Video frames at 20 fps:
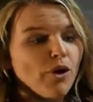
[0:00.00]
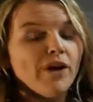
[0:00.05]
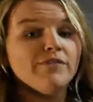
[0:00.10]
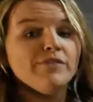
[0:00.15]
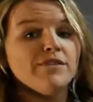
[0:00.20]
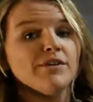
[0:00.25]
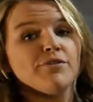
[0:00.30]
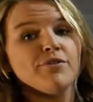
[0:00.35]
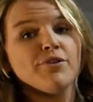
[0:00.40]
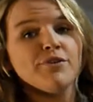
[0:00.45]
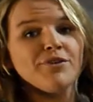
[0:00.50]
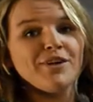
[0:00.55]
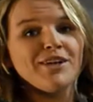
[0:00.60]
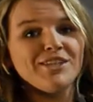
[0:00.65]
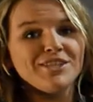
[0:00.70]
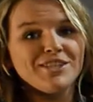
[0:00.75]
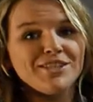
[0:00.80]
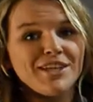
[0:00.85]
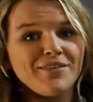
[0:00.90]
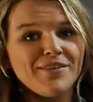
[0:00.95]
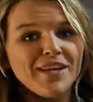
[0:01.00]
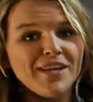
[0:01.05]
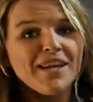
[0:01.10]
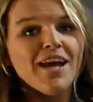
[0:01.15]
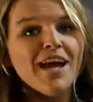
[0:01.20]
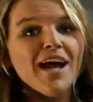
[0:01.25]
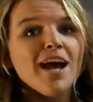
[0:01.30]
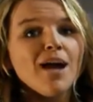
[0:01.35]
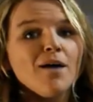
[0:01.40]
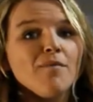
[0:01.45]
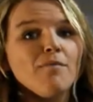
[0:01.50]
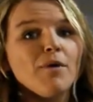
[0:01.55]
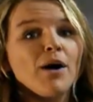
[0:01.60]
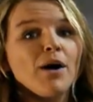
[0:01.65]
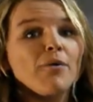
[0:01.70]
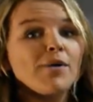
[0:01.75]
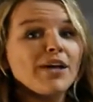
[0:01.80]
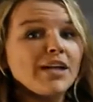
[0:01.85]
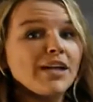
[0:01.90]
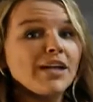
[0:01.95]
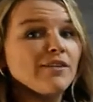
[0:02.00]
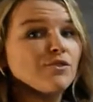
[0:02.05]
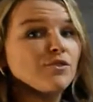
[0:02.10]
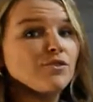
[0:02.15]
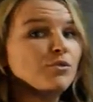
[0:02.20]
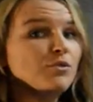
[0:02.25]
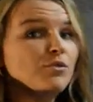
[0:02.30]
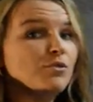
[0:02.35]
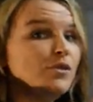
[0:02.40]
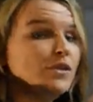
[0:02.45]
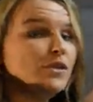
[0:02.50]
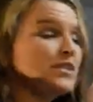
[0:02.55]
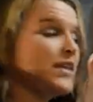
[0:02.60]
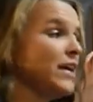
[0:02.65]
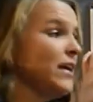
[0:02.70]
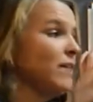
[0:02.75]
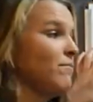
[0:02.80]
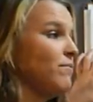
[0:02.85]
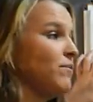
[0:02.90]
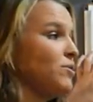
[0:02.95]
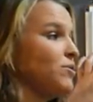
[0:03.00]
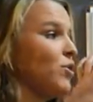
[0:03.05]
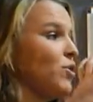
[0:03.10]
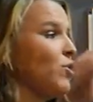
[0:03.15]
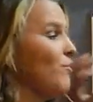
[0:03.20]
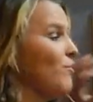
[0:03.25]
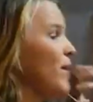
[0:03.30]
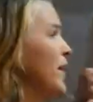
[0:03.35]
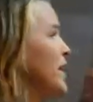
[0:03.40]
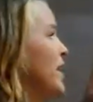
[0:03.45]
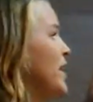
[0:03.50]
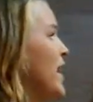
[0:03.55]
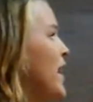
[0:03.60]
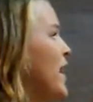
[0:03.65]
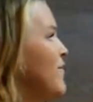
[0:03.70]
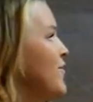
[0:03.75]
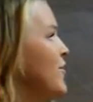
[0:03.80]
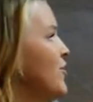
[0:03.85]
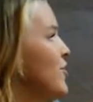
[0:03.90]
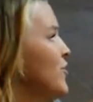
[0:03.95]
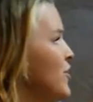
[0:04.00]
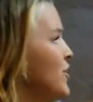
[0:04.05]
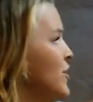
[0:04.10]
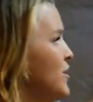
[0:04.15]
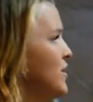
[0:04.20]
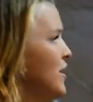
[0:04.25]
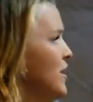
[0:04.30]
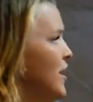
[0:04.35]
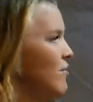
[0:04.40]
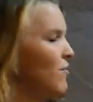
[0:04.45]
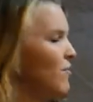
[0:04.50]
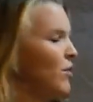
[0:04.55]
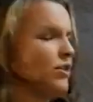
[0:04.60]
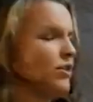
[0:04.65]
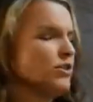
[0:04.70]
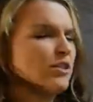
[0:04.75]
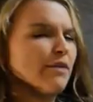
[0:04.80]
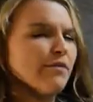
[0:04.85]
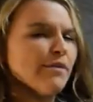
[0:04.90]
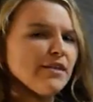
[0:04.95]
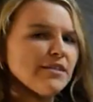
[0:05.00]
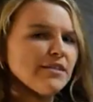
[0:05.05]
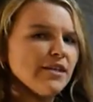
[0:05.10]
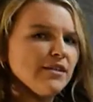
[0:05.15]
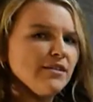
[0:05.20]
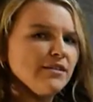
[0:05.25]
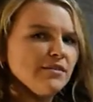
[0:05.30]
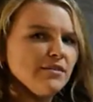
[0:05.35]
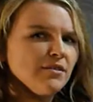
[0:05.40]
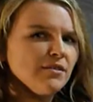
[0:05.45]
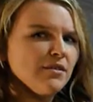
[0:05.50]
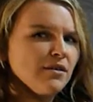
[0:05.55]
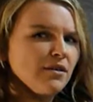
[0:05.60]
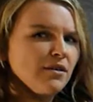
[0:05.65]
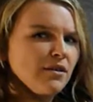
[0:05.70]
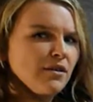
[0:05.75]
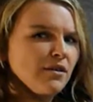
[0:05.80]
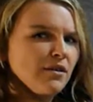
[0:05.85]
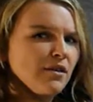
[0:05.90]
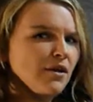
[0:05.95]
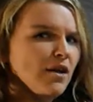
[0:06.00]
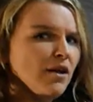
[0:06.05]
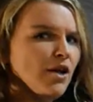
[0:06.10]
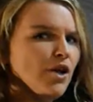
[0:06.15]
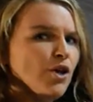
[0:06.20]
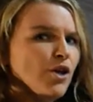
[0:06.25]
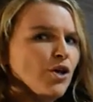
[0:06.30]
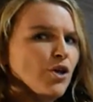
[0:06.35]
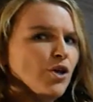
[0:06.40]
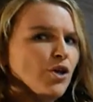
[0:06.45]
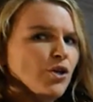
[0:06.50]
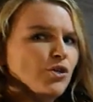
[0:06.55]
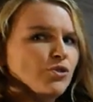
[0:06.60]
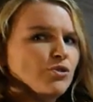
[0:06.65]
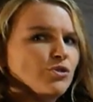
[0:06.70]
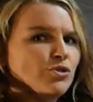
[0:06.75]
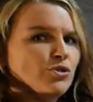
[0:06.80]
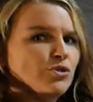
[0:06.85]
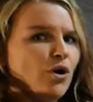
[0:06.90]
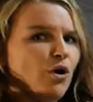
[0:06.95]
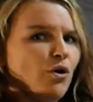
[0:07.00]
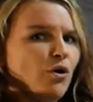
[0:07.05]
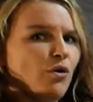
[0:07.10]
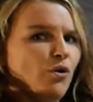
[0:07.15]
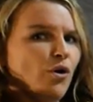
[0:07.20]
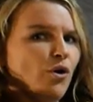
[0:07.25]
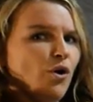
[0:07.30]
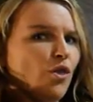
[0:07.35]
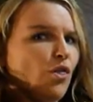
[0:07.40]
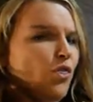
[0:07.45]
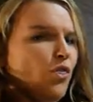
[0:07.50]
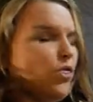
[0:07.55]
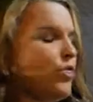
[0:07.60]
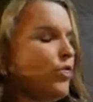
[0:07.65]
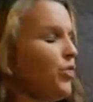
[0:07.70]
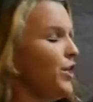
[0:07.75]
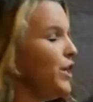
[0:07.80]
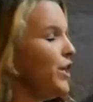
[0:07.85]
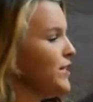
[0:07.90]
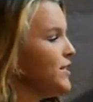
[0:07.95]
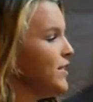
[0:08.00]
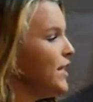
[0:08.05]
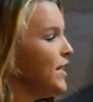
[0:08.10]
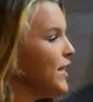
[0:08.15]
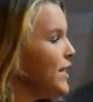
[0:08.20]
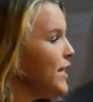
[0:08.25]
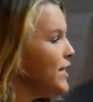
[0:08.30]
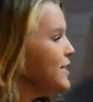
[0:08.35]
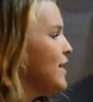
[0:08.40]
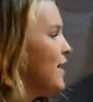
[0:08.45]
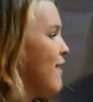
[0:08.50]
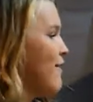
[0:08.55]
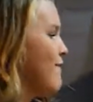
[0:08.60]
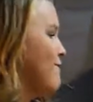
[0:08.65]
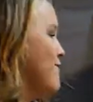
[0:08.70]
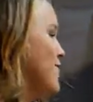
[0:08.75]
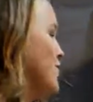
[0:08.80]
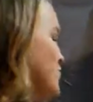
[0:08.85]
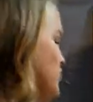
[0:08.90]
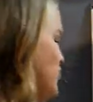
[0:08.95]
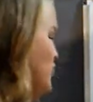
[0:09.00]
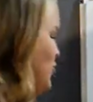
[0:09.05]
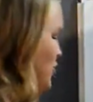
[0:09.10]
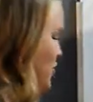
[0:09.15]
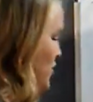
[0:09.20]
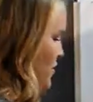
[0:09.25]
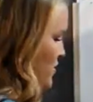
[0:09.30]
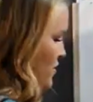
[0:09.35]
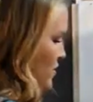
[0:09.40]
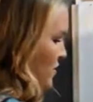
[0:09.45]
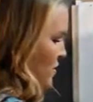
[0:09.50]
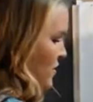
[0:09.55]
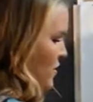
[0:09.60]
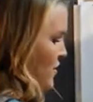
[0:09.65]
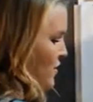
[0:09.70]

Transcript: have different ranges, I mean. But we can have 2 of the same domain having the same range. Does that make sense? So this is a function.